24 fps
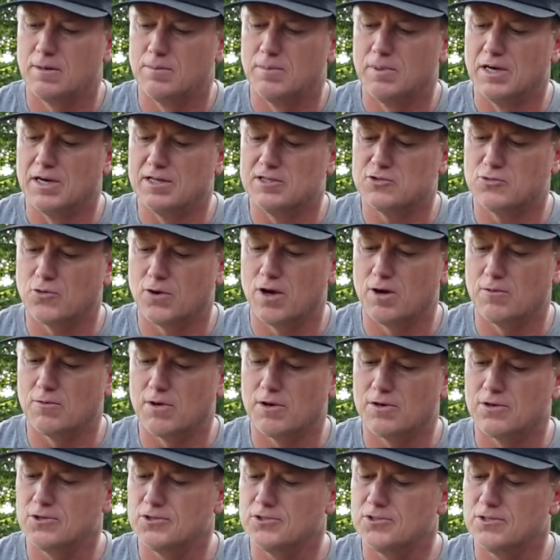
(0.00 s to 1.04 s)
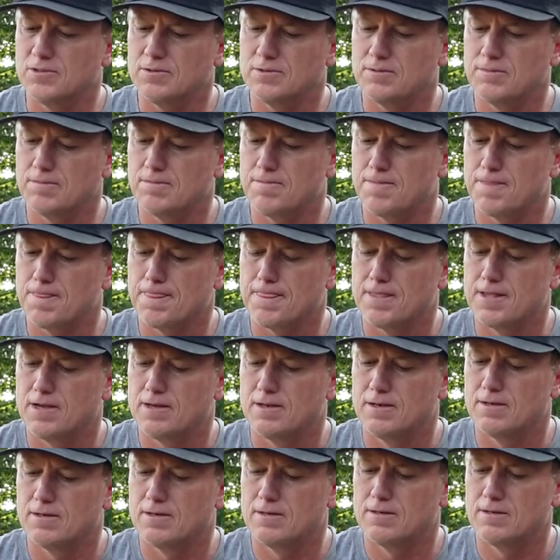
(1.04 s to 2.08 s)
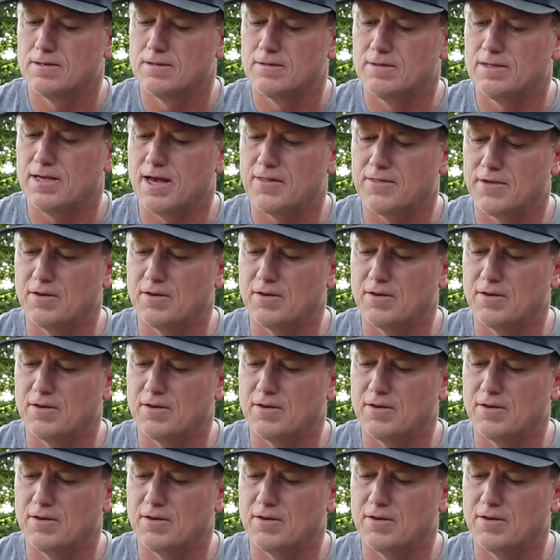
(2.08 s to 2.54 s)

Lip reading: But trail runners, yeah,